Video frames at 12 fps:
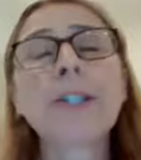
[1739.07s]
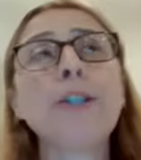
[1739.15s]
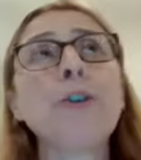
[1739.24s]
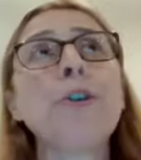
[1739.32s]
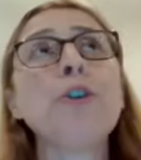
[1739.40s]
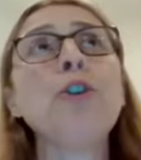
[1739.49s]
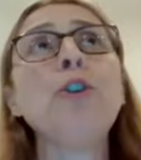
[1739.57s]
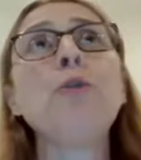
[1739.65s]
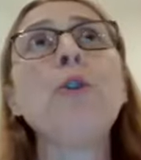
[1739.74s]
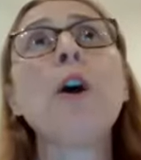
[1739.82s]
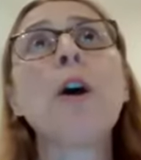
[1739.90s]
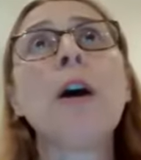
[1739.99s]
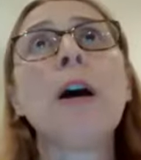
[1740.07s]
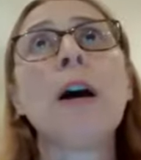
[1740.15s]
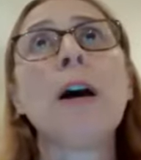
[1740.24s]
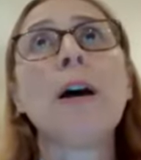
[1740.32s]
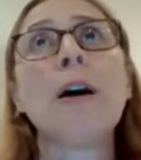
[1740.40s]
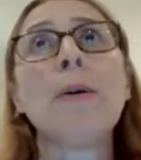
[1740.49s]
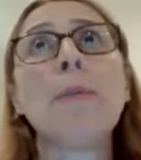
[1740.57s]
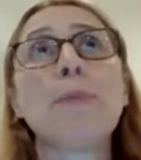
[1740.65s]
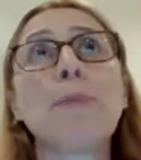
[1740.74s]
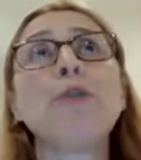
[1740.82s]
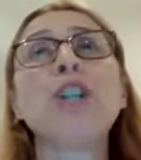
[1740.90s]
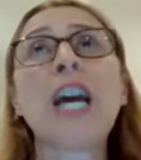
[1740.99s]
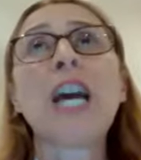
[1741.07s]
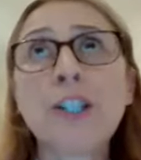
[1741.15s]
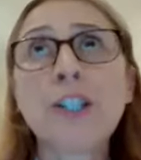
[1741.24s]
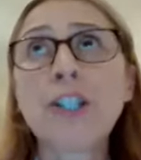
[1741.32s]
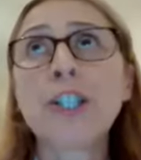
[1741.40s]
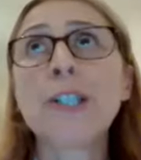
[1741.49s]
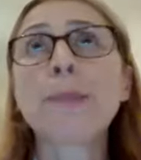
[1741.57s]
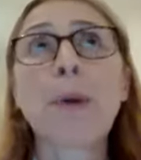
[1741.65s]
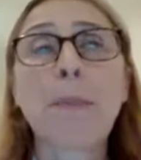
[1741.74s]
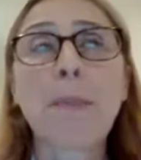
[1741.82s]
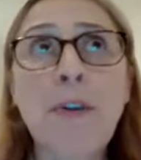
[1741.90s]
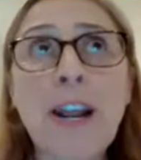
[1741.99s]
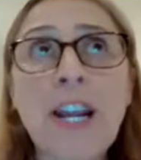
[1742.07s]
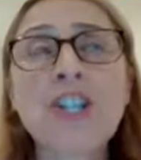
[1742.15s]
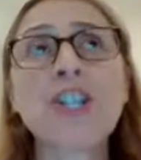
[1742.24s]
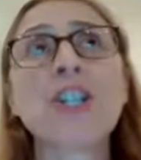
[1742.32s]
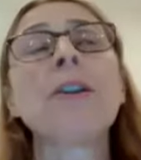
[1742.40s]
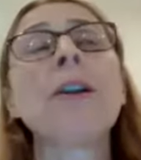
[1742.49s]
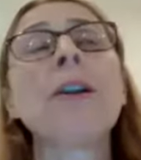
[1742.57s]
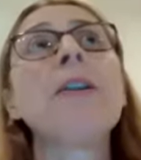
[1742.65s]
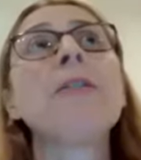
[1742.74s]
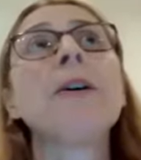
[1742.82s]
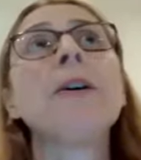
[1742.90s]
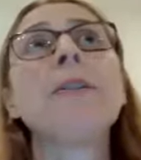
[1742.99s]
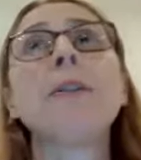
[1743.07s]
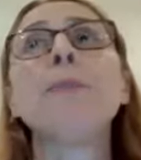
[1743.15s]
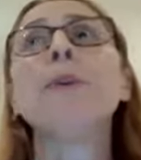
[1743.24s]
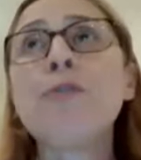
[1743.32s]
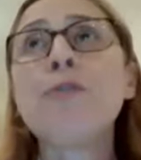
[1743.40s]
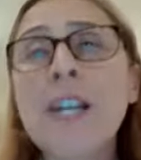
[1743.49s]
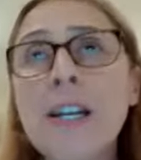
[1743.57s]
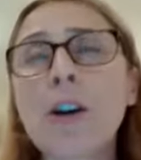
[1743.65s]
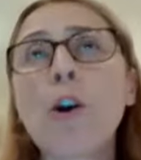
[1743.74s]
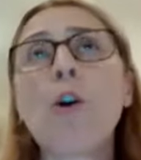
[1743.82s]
The new progestogens preparation, the Mirena